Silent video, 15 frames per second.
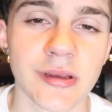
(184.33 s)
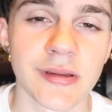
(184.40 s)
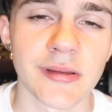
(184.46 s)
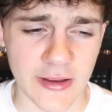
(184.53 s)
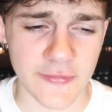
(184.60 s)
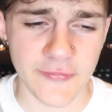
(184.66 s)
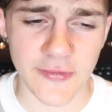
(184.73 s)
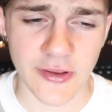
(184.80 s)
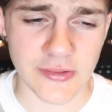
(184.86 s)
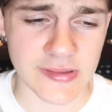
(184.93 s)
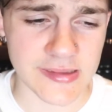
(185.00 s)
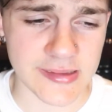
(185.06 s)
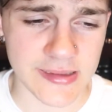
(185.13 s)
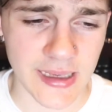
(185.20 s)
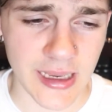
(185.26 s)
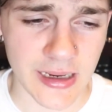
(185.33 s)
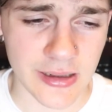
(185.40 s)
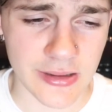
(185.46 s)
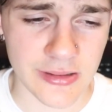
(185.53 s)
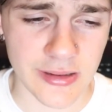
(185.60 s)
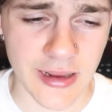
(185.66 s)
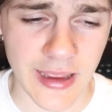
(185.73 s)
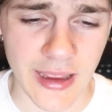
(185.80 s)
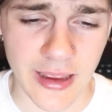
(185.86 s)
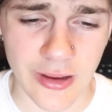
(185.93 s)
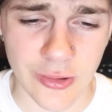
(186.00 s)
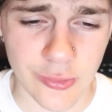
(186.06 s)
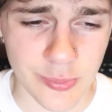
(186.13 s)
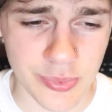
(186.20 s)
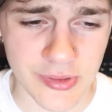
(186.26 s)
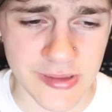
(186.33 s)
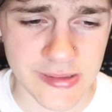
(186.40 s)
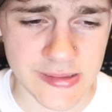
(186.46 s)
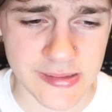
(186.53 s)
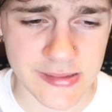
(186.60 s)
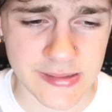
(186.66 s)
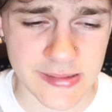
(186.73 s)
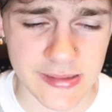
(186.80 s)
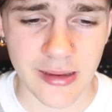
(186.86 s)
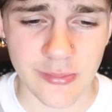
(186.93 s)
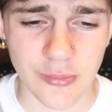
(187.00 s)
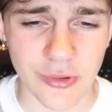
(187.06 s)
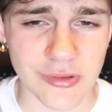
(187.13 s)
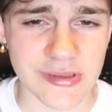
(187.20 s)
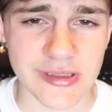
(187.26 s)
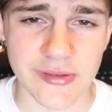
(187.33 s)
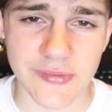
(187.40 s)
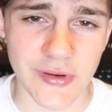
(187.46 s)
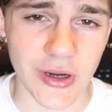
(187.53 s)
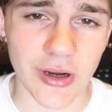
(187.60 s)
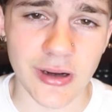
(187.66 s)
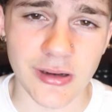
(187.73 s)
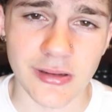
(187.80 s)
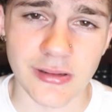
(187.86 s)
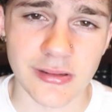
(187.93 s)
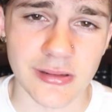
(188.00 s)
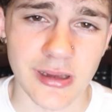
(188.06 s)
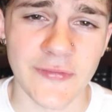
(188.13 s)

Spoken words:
I felt scared, helpless, and most of all,